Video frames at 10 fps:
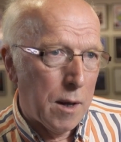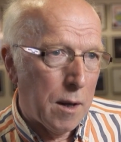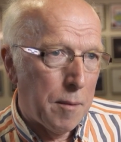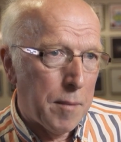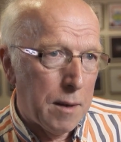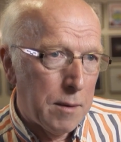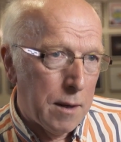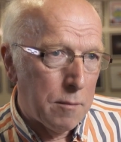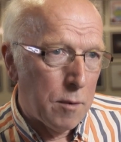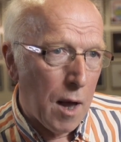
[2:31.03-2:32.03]

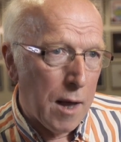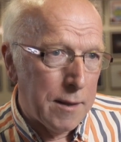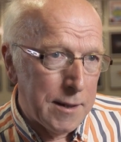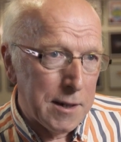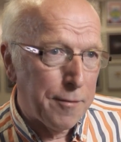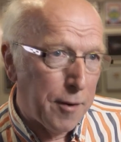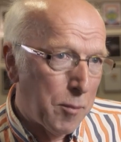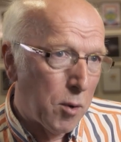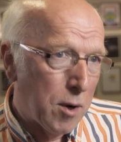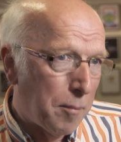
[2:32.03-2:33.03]
and these are far
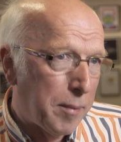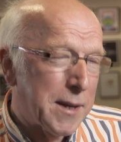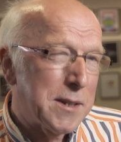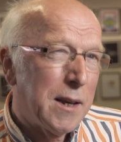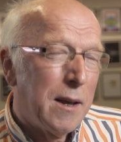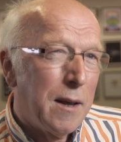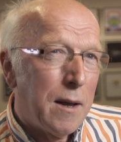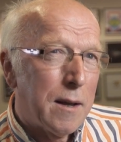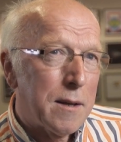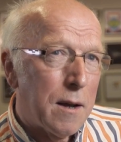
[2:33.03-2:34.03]
more complex.
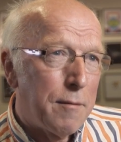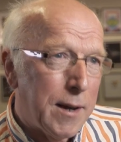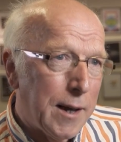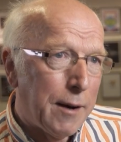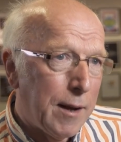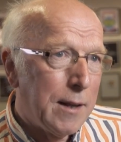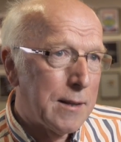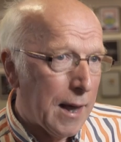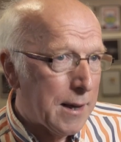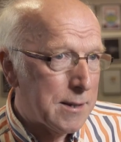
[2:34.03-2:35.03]
A regular
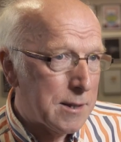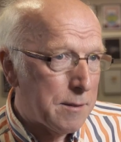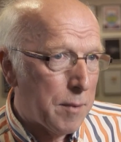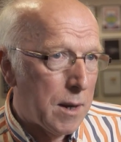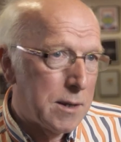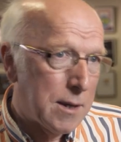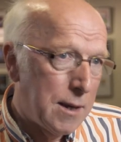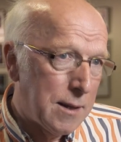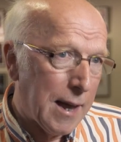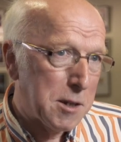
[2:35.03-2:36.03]
index is
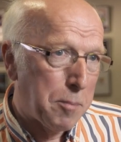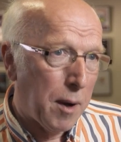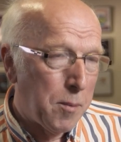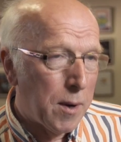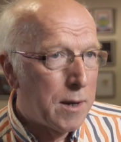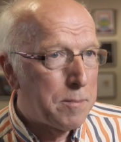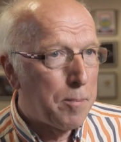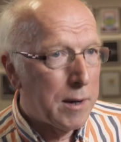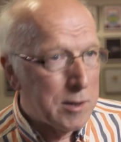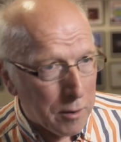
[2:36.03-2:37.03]
indexed by word
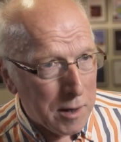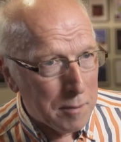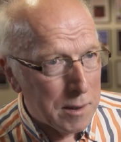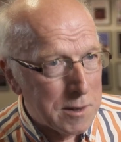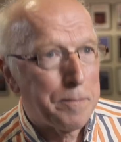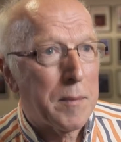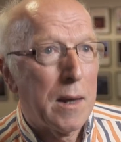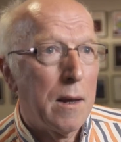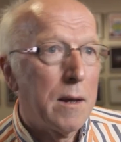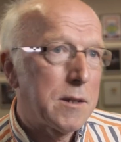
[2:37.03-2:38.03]
by document.
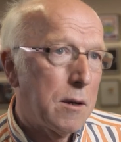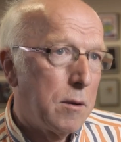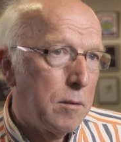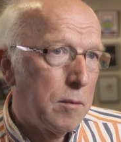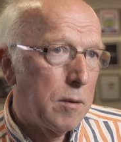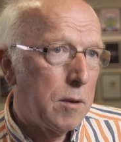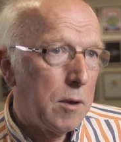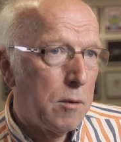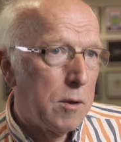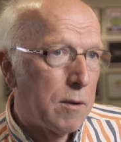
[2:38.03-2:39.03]
So
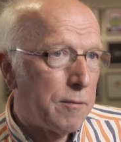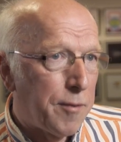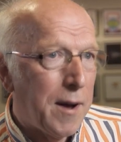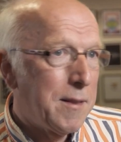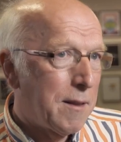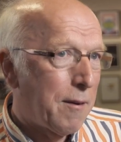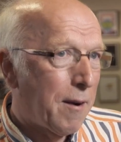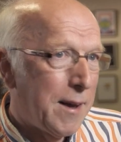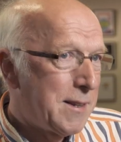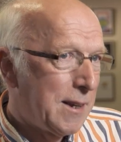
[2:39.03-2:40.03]
you can find that there
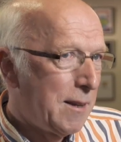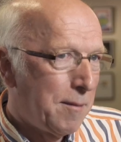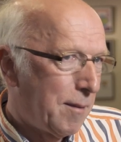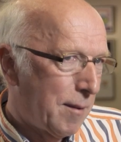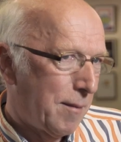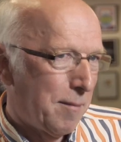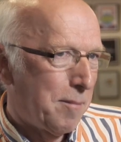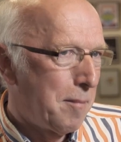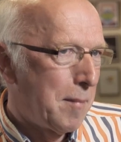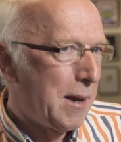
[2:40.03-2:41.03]
are 18
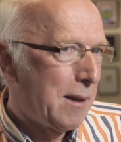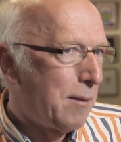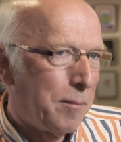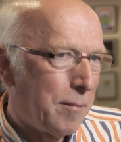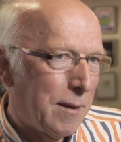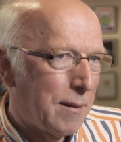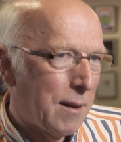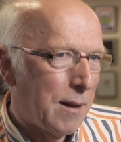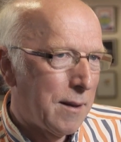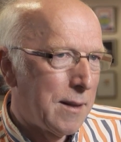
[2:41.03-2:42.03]
million
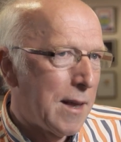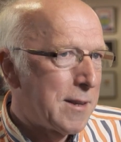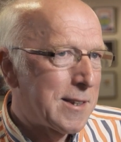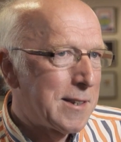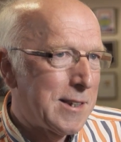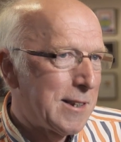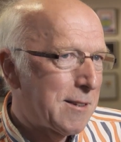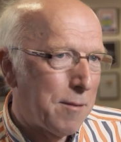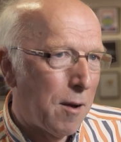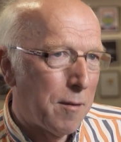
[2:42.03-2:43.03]

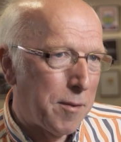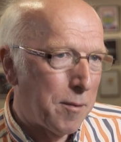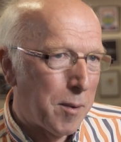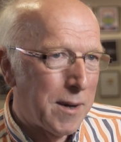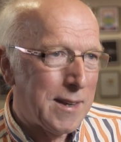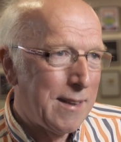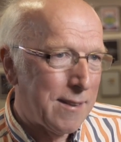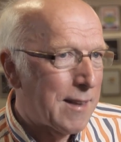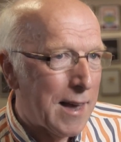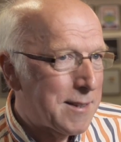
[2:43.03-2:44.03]
instances of the word
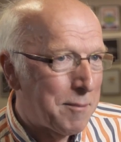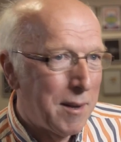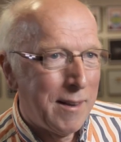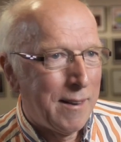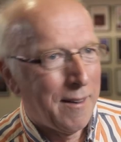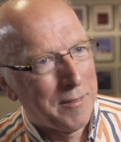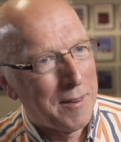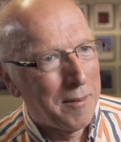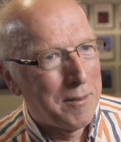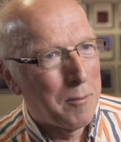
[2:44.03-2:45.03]
Ethernet
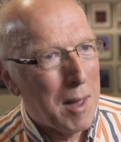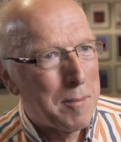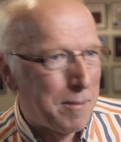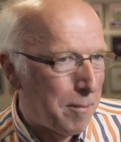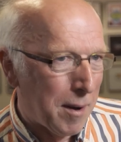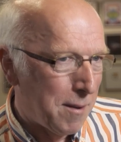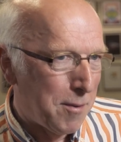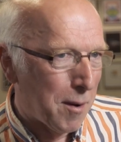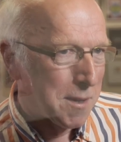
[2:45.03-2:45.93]
on the web if you